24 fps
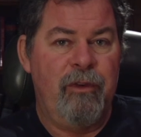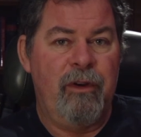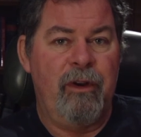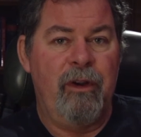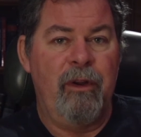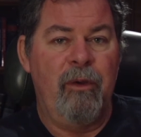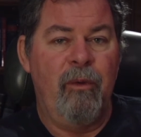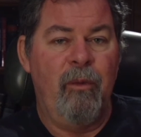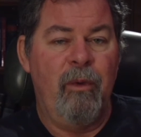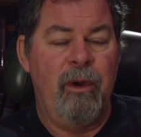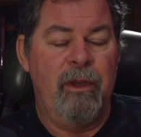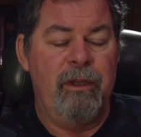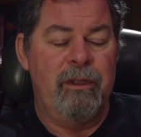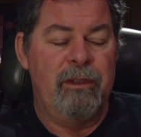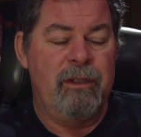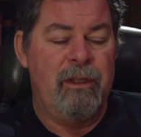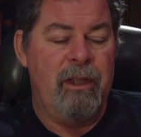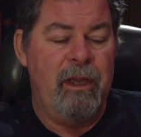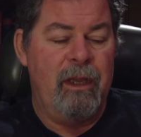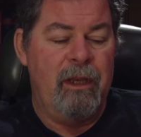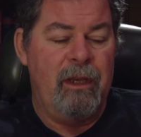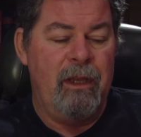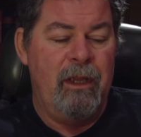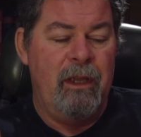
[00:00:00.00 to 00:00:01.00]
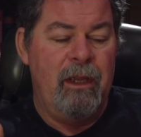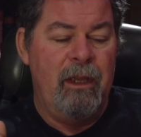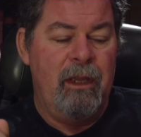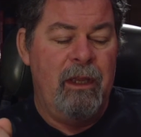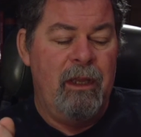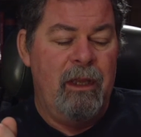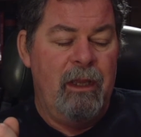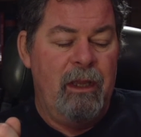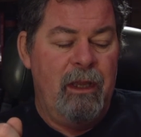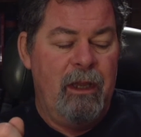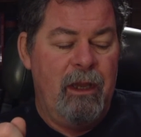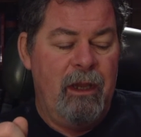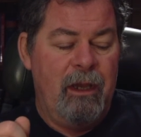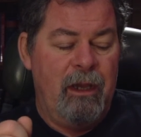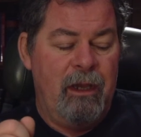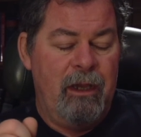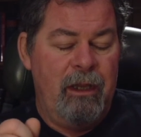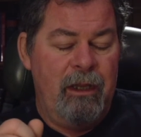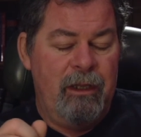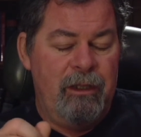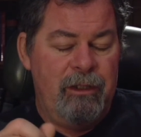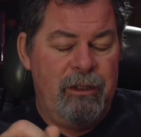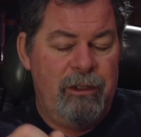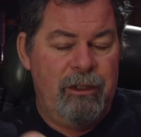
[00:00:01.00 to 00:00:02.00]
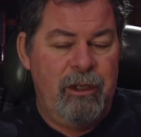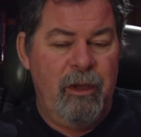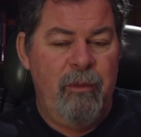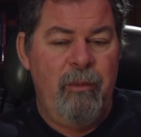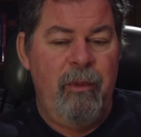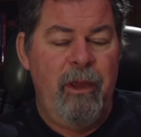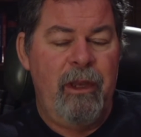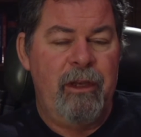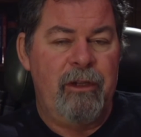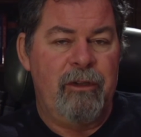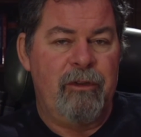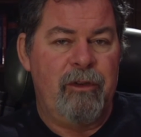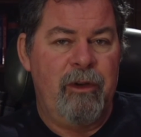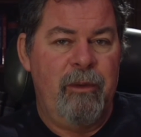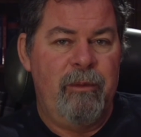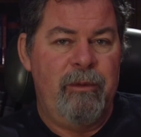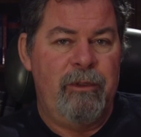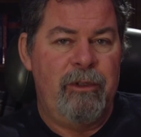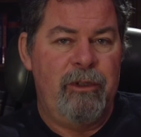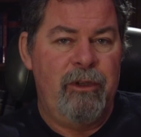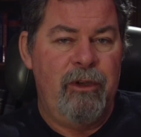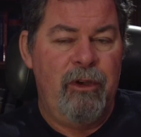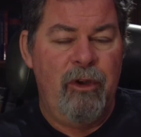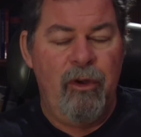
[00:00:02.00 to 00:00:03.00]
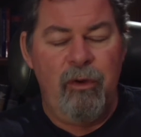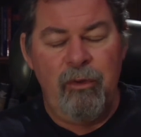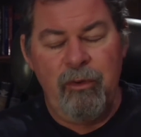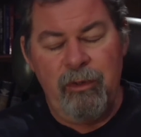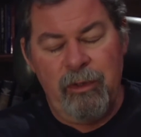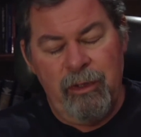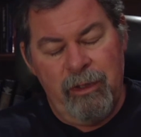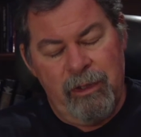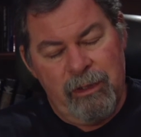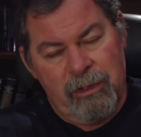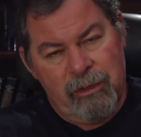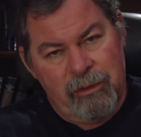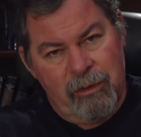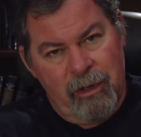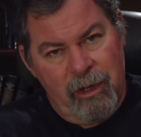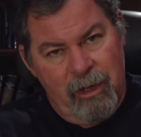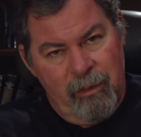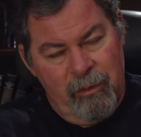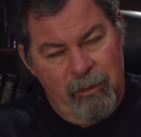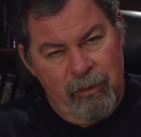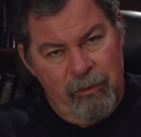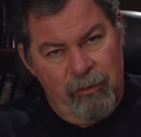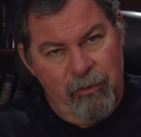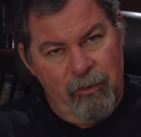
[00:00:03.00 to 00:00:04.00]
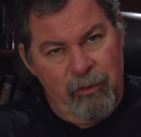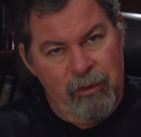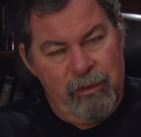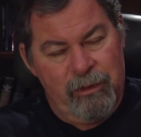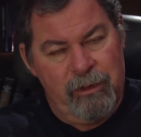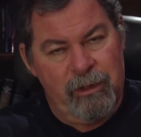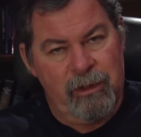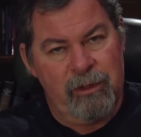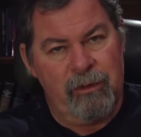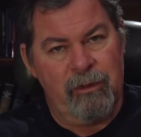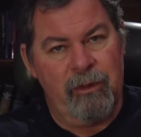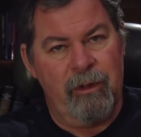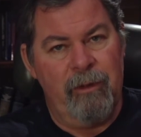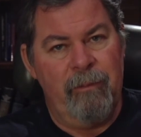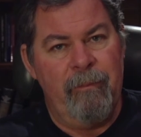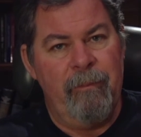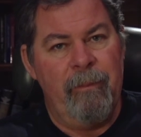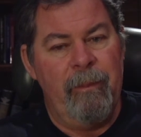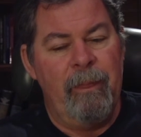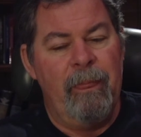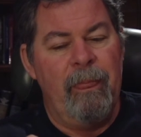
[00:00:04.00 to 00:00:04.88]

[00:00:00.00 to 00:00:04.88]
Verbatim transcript: variant was that uh, in some manuscripts known to the scribe in the fourth century,